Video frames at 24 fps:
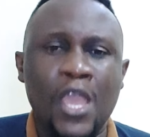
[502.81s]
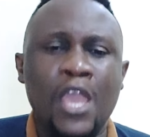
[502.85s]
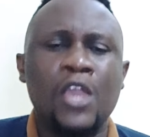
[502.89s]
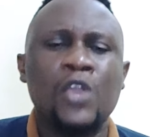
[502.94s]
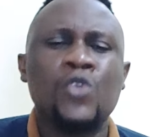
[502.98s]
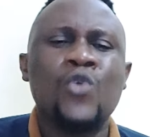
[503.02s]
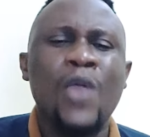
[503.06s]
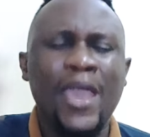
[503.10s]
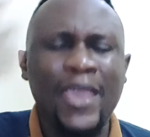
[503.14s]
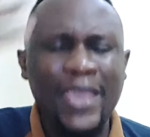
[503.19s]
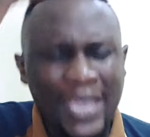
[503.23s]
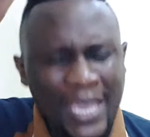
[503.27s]

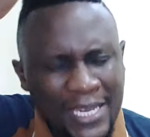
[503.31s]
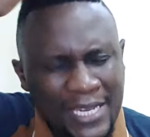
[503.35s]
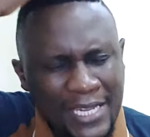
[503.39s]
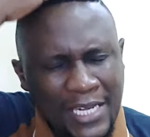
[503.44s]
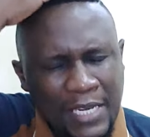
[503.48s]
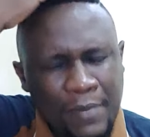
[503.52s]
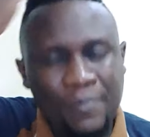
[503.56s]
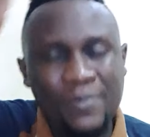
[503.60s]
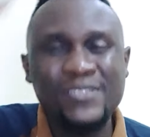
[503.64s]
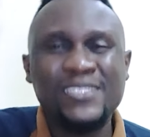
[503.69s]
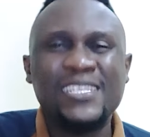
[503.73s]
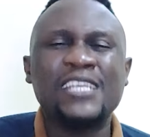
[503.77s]
Your hand
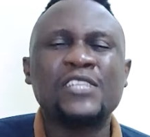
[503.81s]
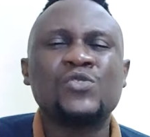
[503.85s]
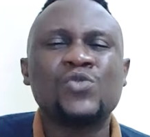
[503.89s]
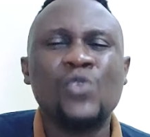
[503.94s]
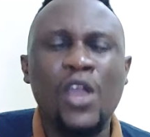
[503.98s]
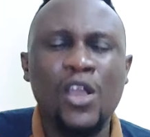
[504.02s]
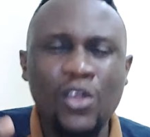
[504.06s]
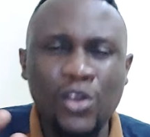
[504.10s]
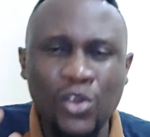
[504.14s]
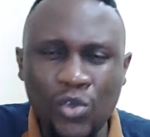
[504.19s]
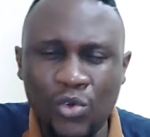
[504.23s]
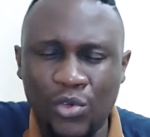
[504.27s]
represents
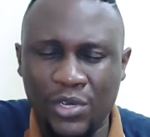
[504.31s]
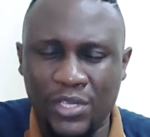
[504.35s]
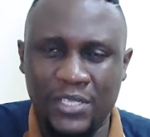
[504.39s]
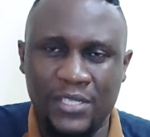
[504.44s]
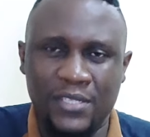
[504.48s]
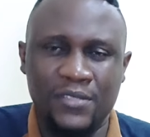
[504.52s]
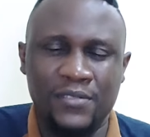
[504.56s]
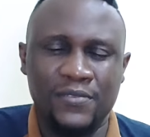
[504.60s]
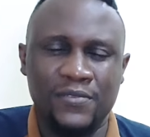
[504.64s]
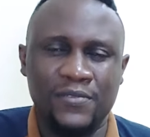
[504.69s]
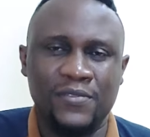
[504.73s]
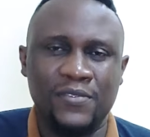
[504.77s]
your glory.
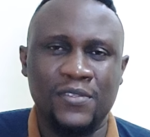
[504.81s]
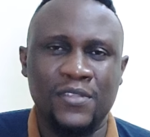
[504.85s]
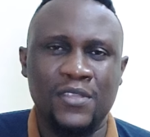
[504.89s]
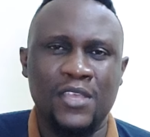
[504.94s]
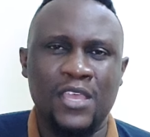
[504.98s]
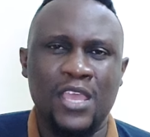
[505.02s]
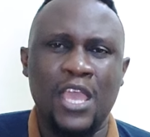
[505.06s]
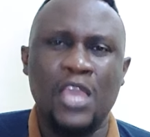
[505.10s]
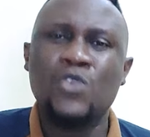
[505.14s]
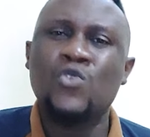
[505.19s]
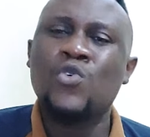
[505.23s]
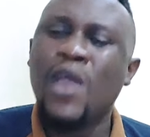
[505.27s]

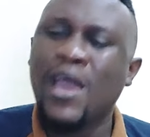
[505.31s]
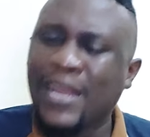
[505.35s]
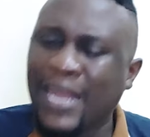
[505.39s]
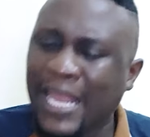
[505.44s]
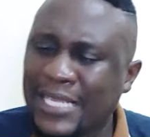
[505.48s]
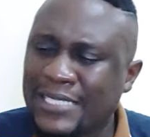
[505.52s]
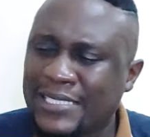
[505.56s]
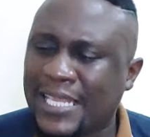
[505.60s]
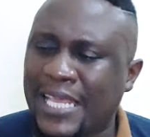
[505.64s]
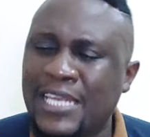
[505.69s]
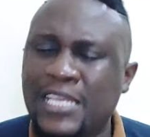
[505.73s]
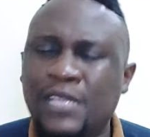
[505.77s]
Your
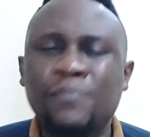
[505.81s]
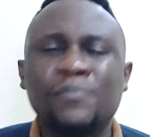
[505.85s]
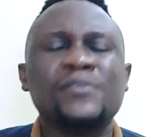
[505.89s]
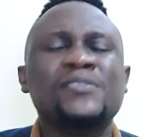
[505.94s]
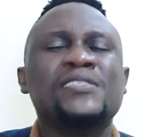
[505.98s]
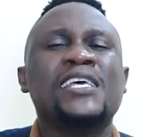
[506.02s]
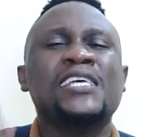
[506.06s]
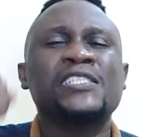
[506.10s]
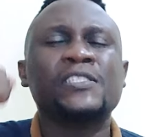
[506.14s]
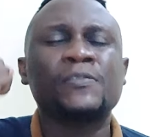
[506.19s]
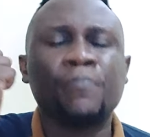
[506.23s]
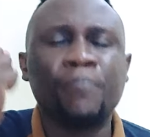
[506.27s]
right hand
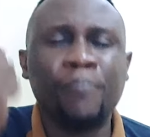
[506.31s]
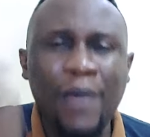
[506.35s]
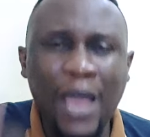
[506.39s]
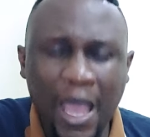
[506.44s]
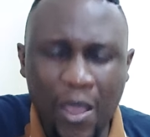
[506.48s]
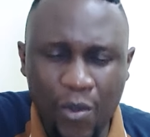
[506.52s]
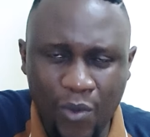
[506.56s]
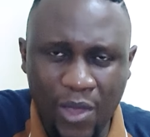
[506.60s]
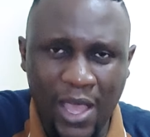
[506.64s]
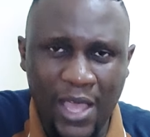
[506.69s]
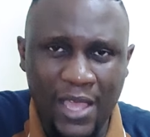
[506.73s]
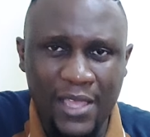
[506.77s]
represents
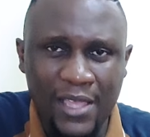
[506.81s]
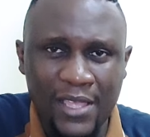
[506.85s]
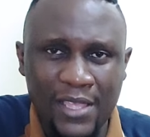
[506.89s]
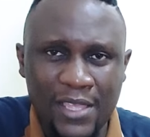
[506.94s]
power.